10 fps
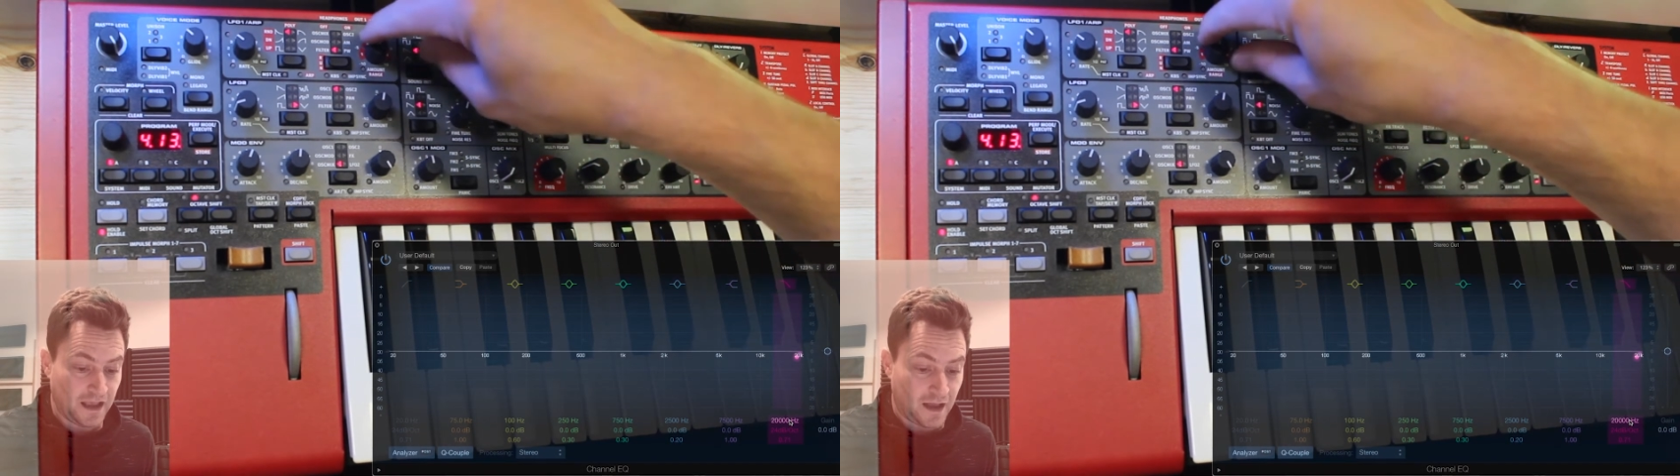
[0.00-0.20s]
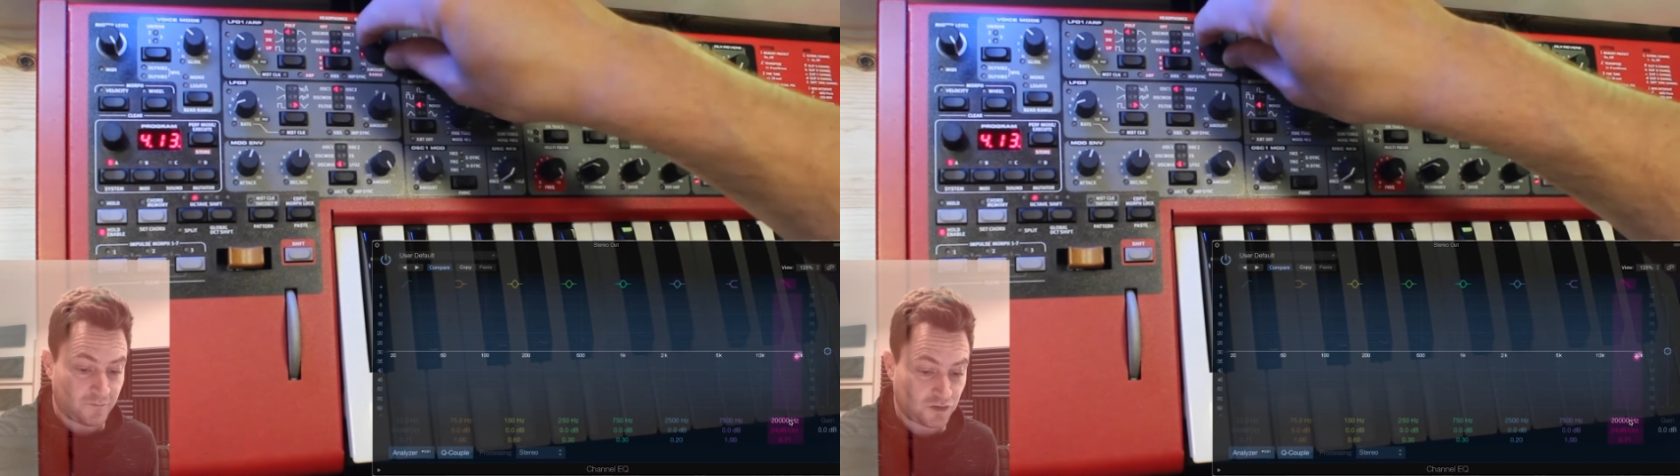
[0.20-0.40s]

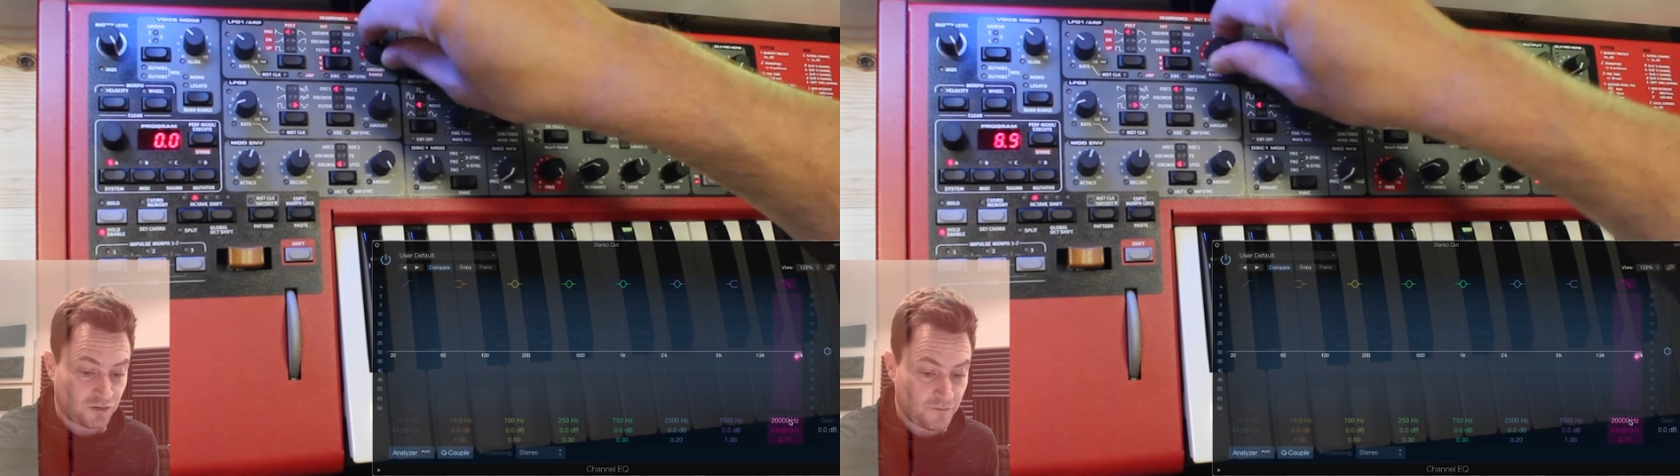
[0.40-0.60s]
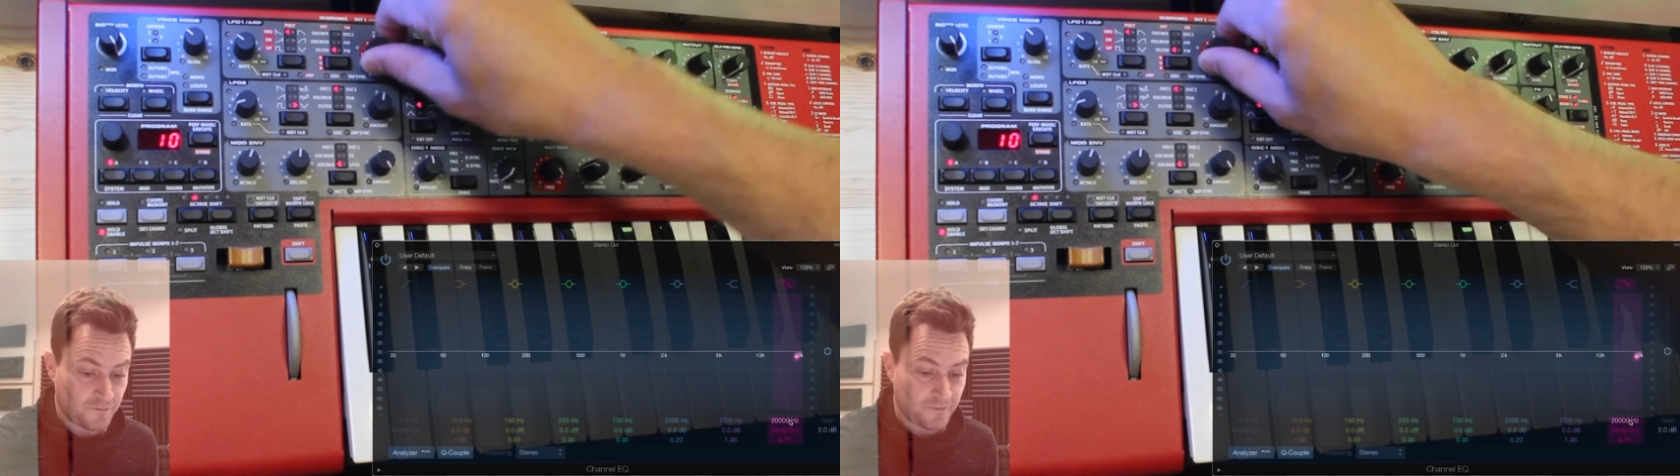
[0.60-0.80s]
I'm
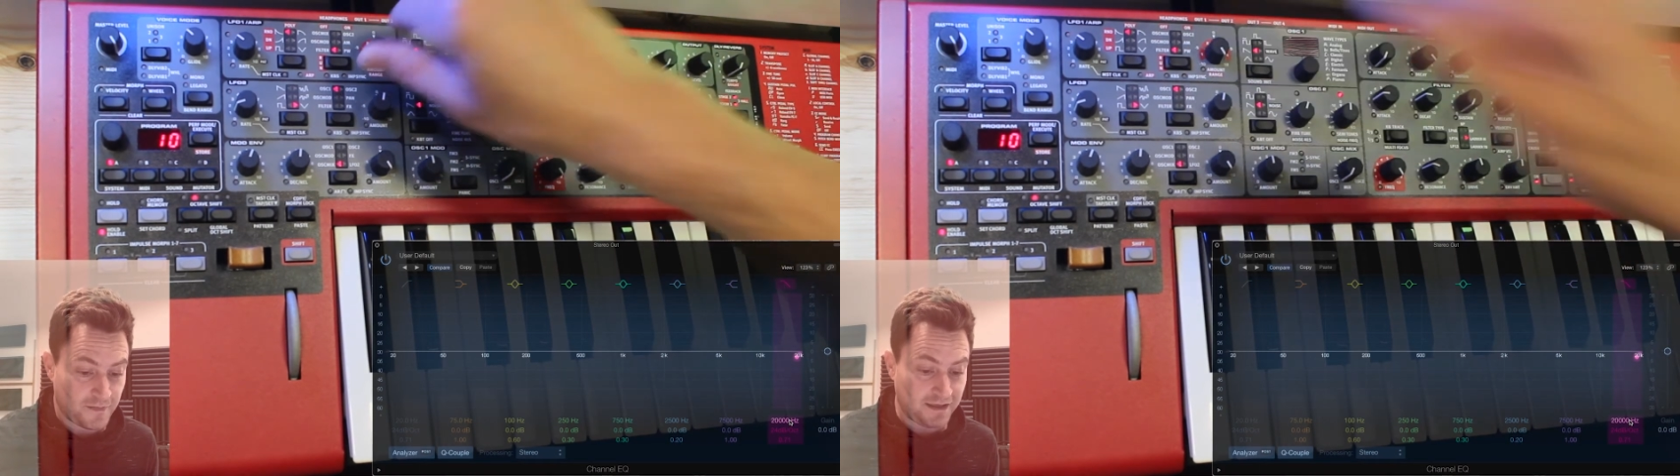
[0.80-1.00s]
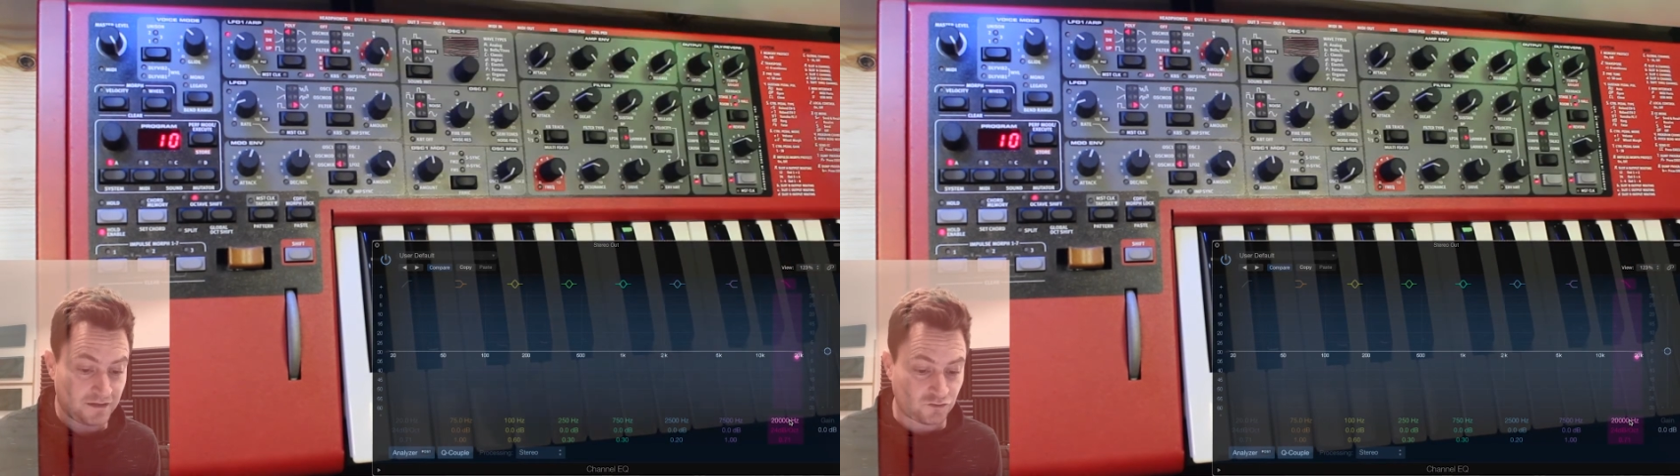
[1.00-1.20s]
going to
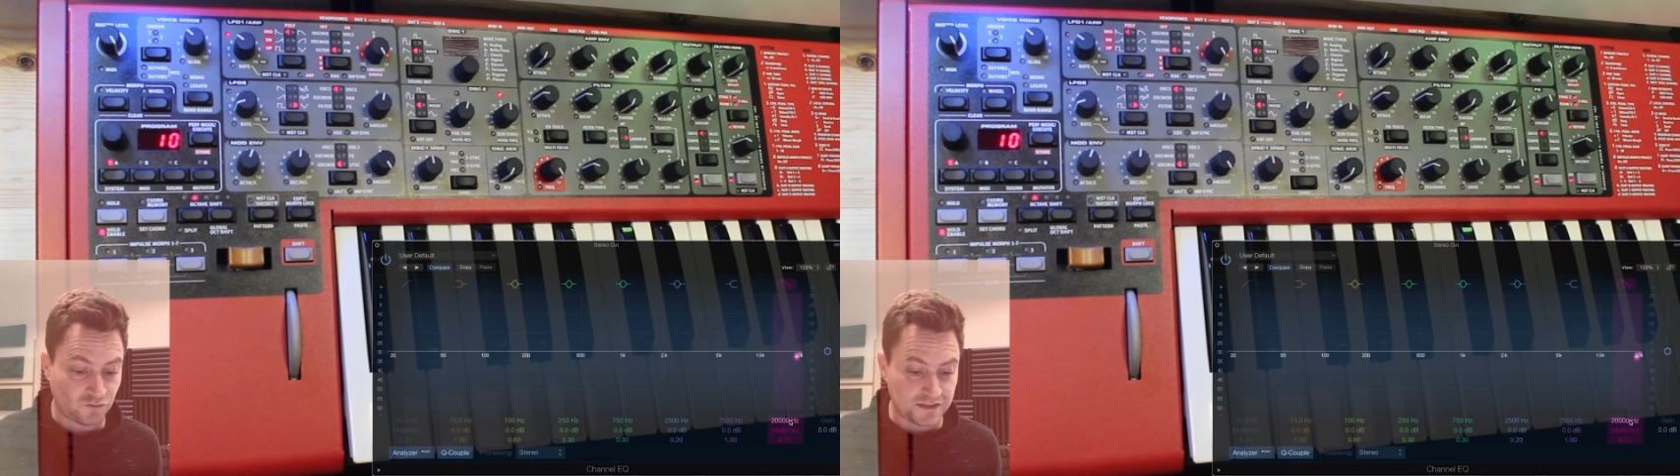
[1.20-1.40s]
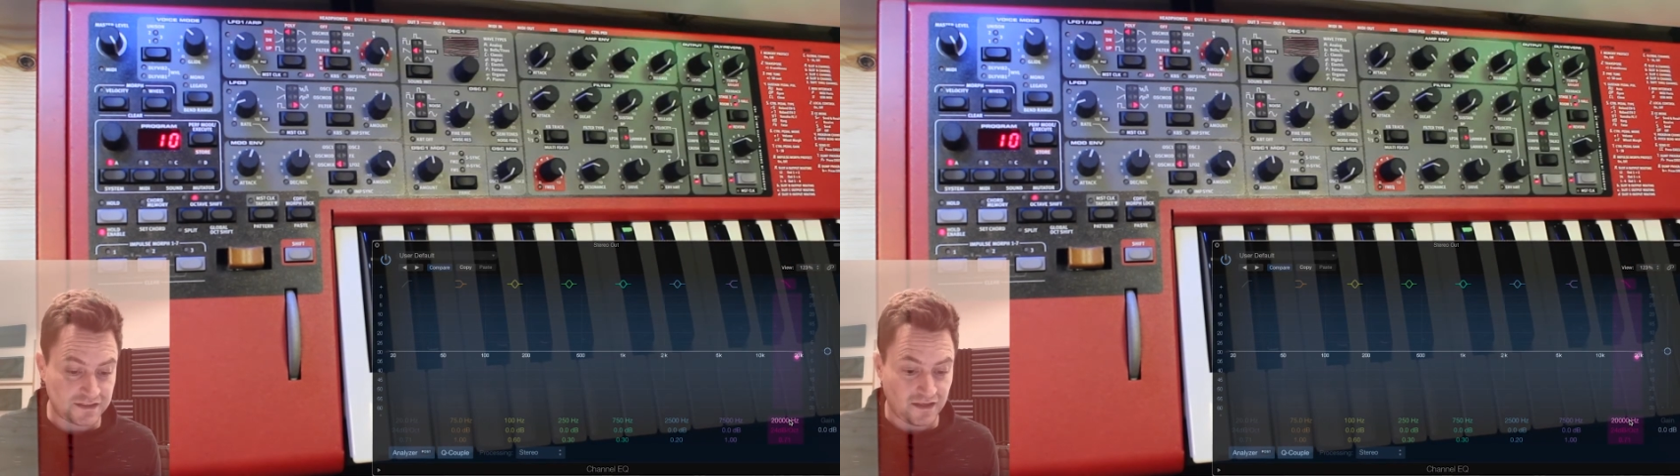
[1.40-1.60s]

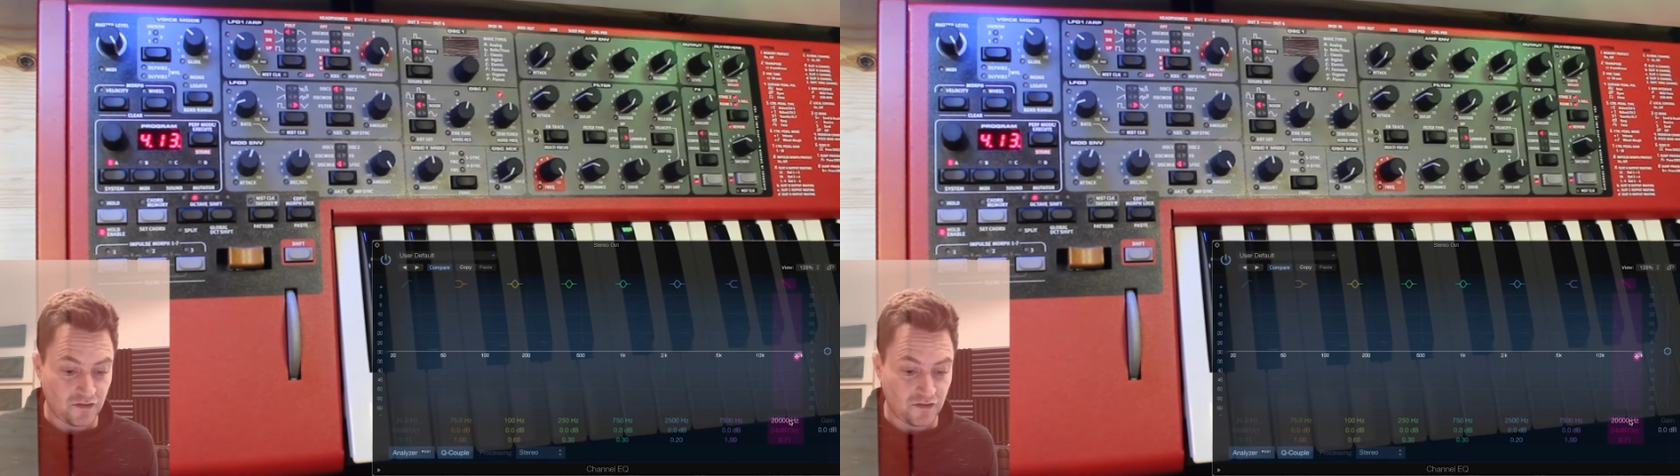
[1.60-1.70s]
increase